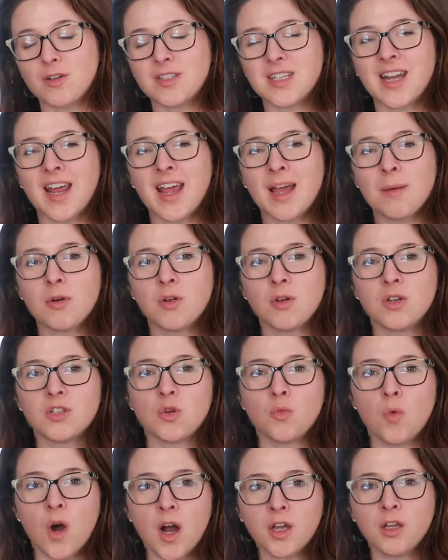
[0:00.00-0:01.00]
today I'm going
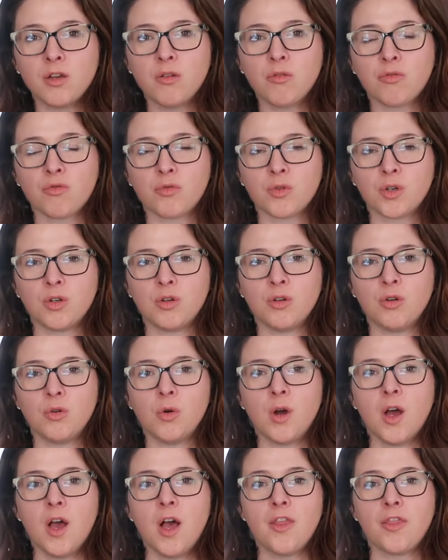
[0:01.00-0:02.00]
to walk you
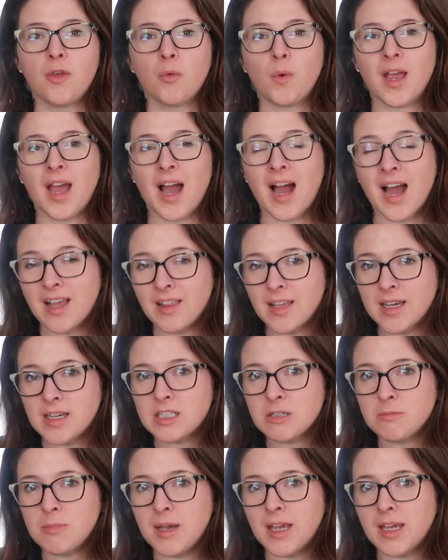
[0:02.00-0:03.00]
through the way I like
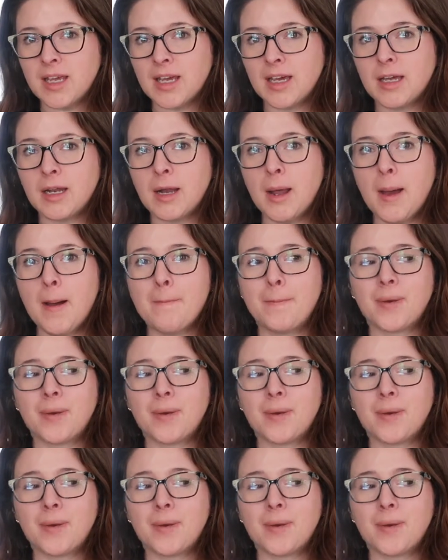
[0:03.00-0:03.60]
to make it,